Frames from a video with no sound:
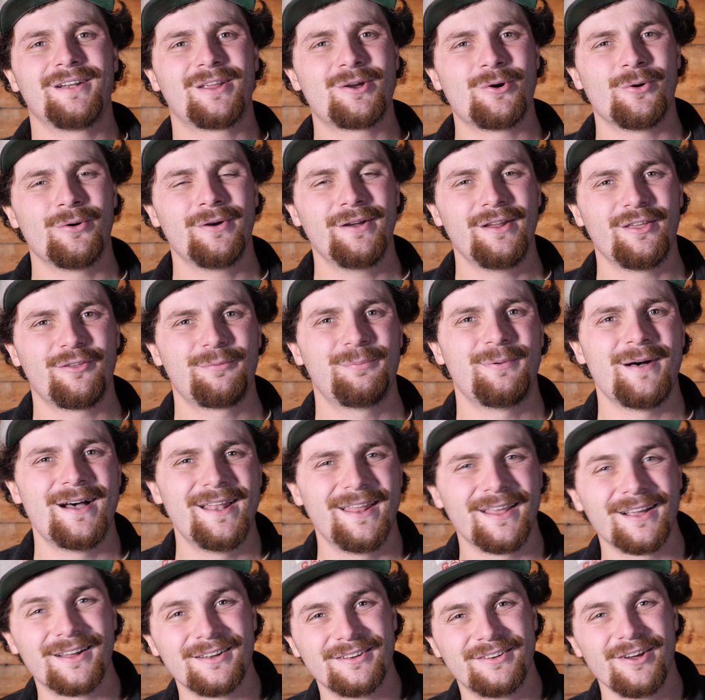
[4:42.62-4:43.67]
Corey is
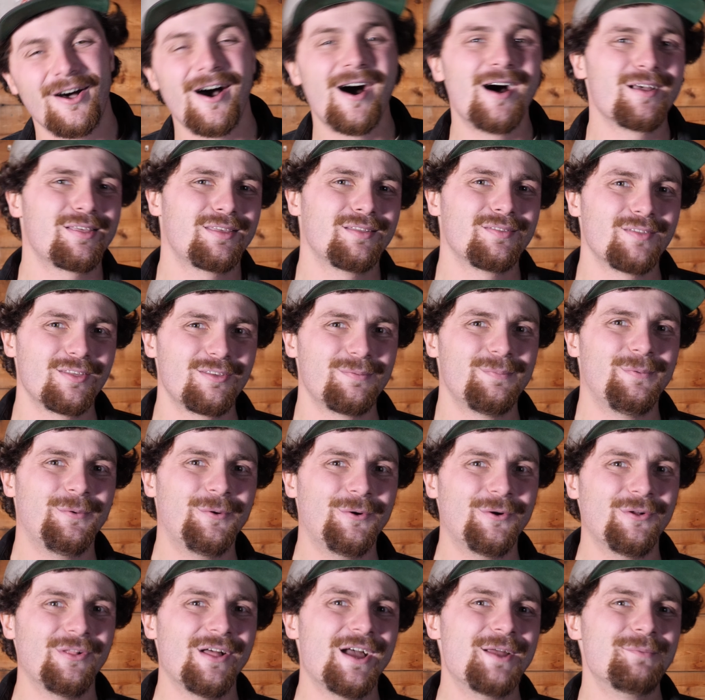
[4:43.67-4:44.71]
planning on tossing the
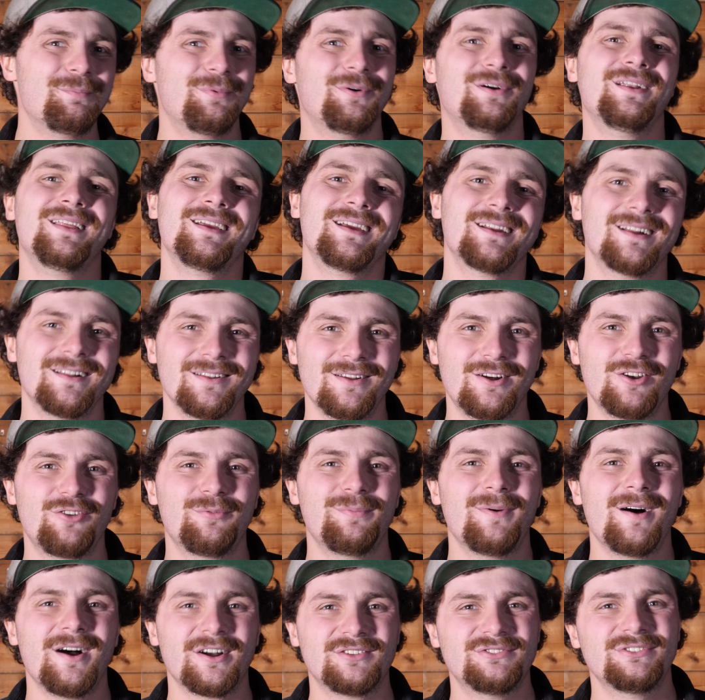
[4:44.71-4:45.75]
spool and putting in a
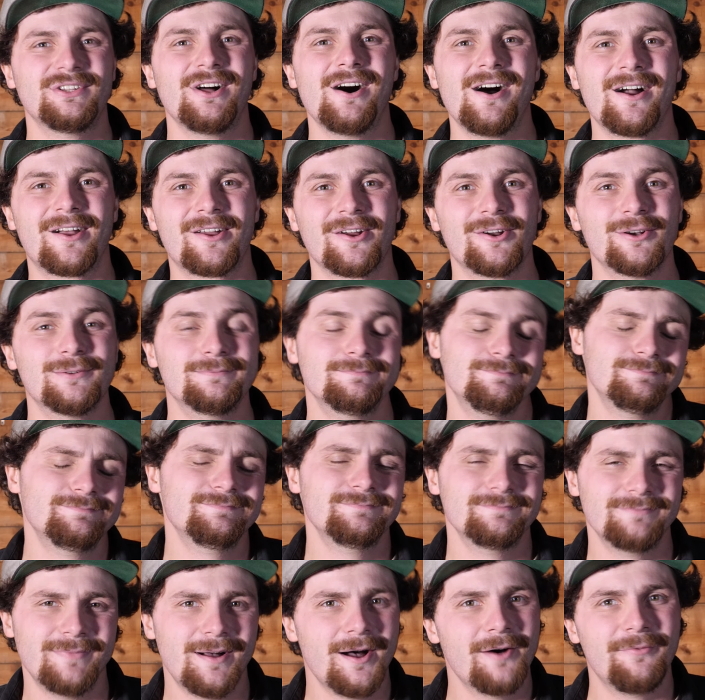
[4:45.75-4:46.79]
lunchbox locker
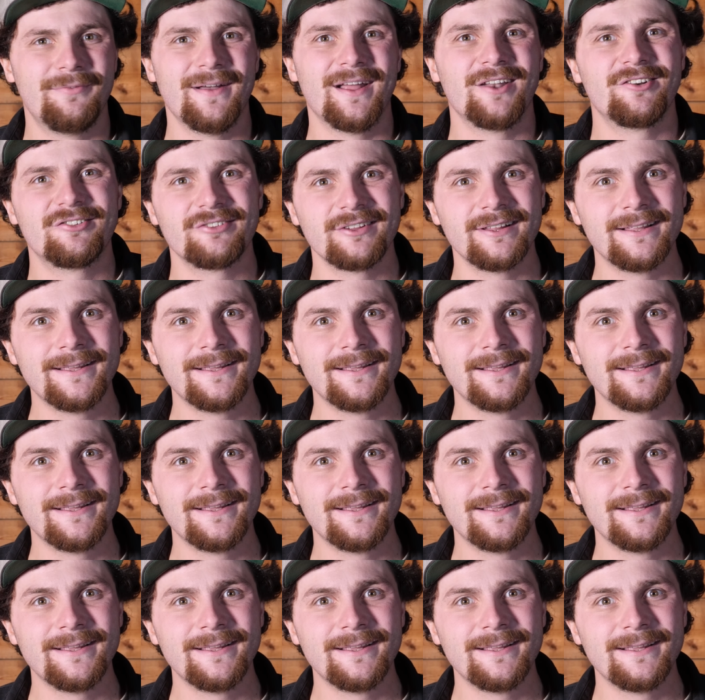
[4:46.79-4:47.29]
eventually.